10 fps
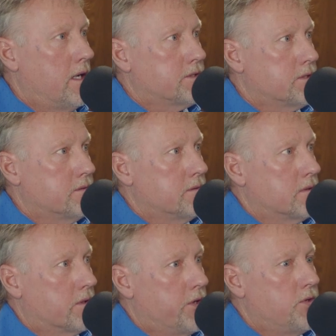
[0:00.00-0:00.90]
I said,
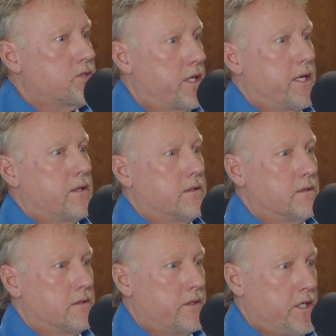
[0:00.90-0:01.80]
are you
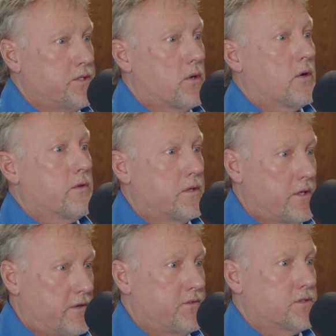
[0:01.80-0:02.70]
saying these are the
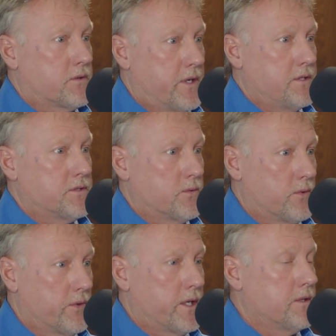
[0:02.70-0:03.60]
toughest greens in the
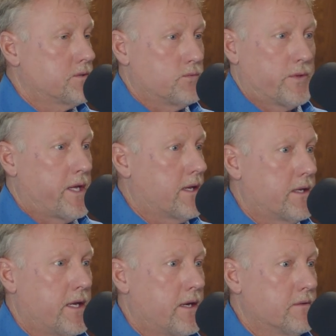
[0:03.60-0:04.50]
world? He goes, without
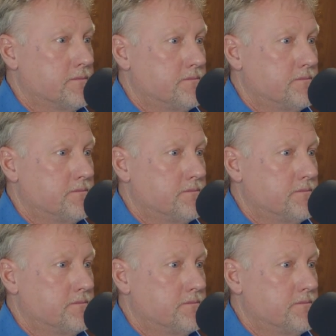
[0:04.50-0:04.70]
a doubt.